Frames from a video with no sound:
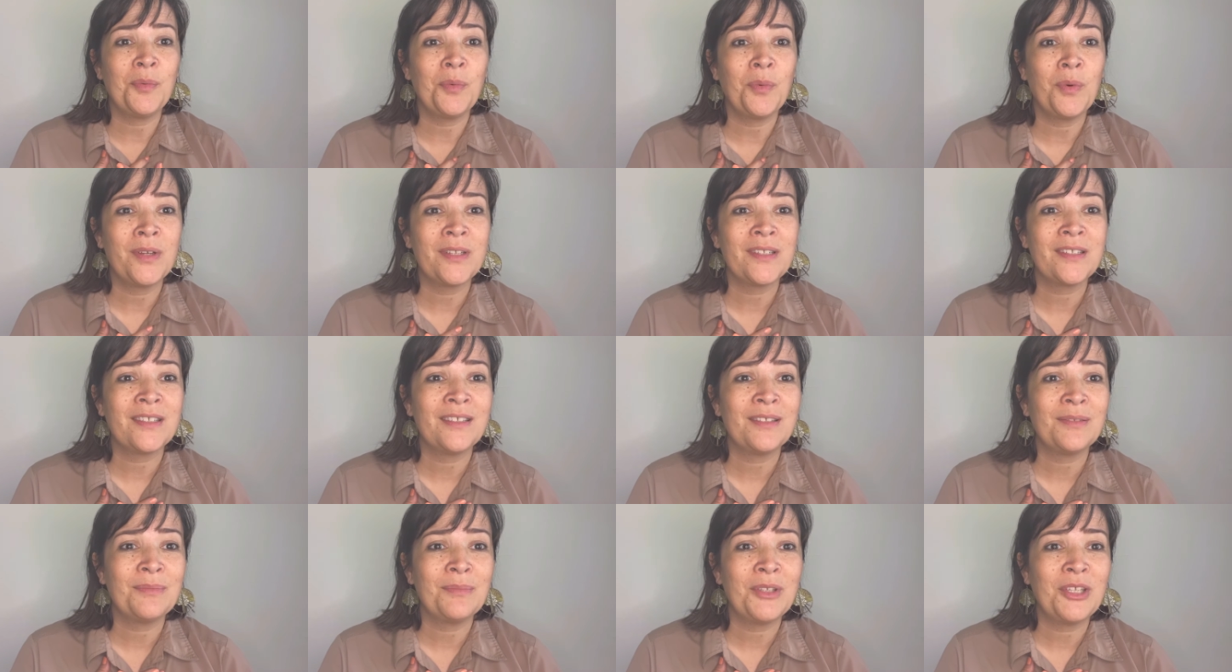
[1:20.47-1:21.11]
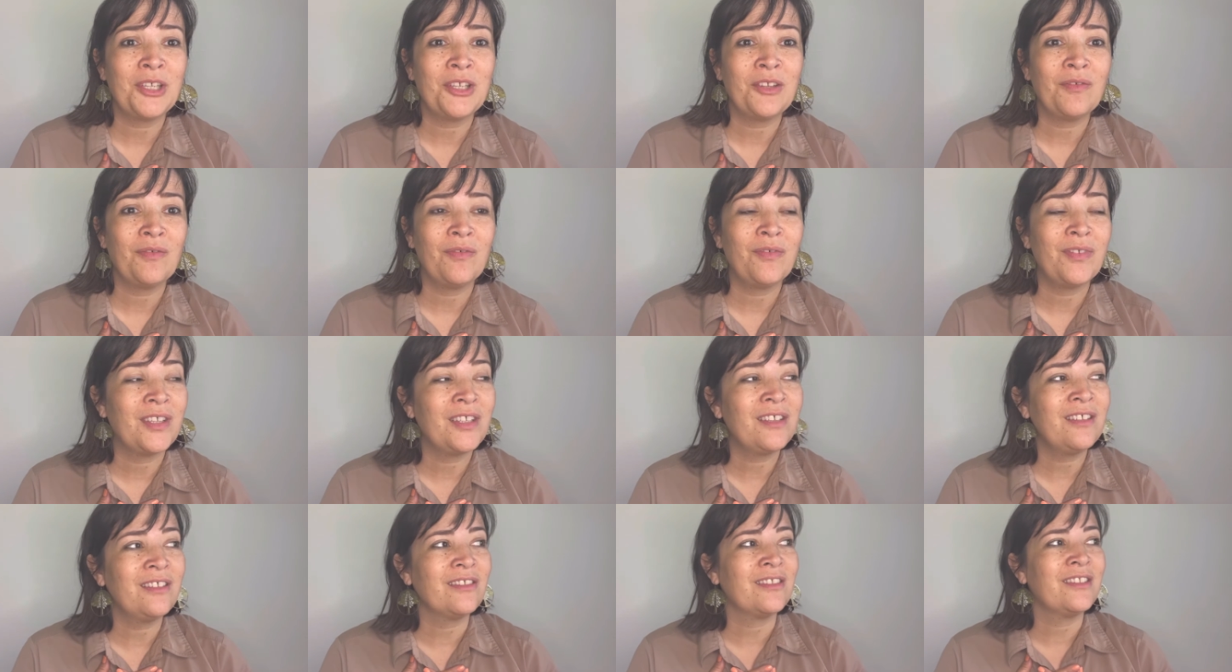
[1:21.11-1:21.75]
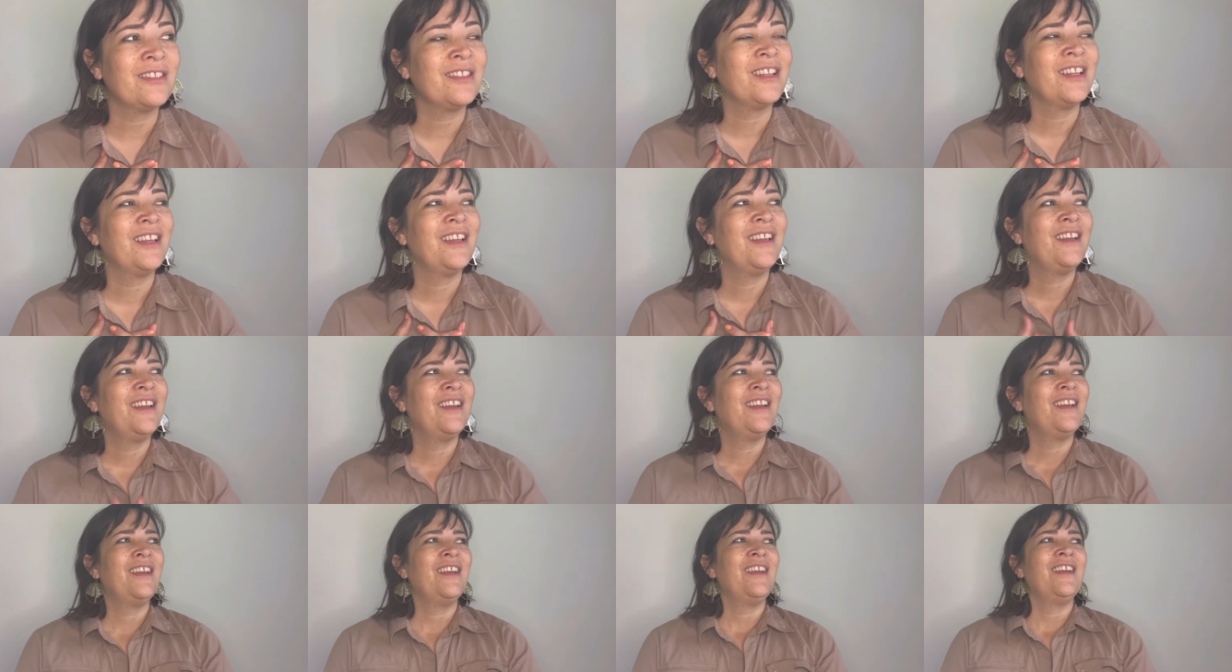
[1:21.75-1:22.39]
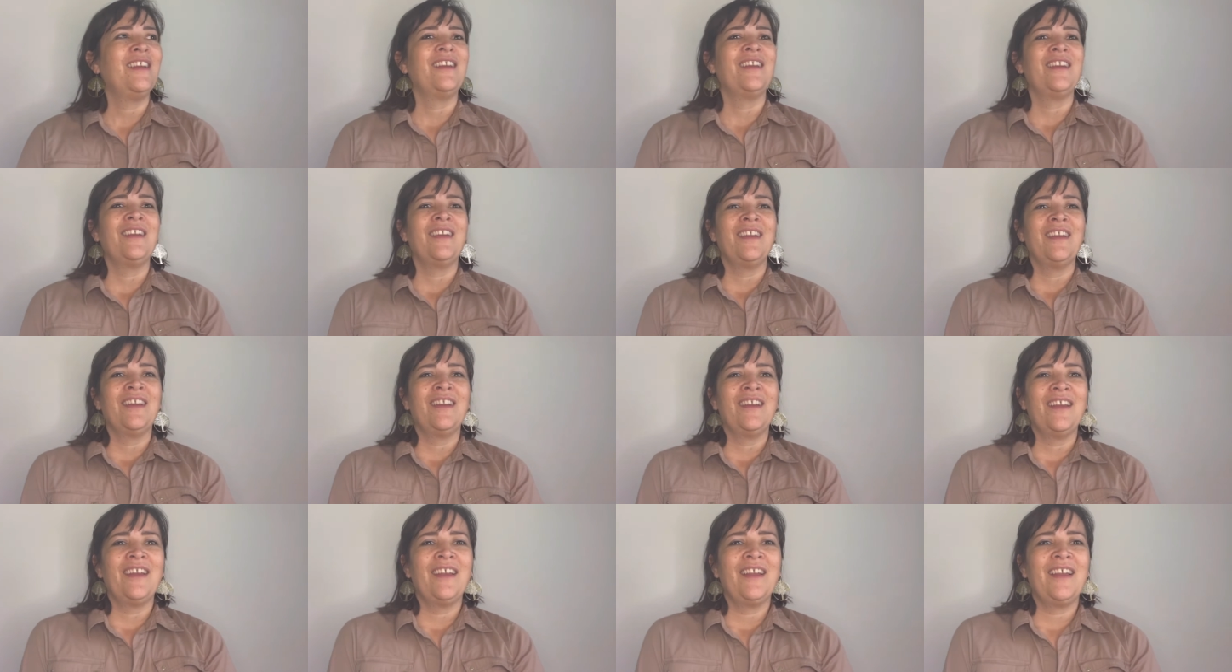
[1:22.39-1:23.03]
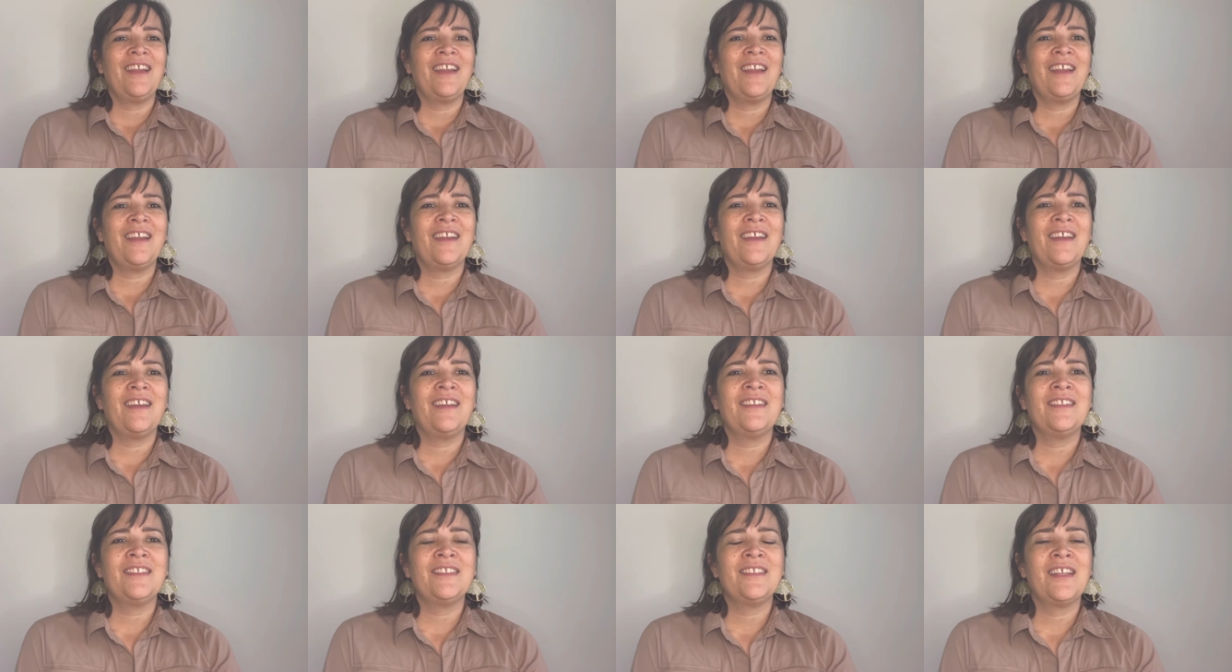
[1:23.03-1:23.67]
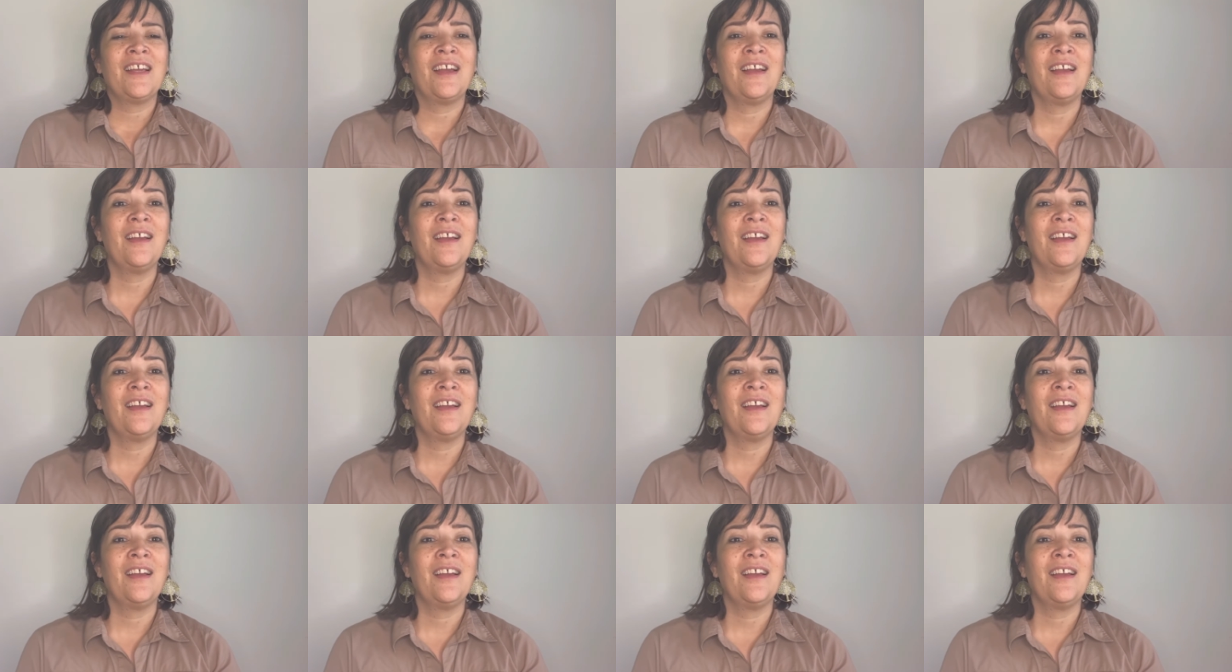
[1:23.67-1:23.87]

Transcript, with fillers: wasn't being filled. And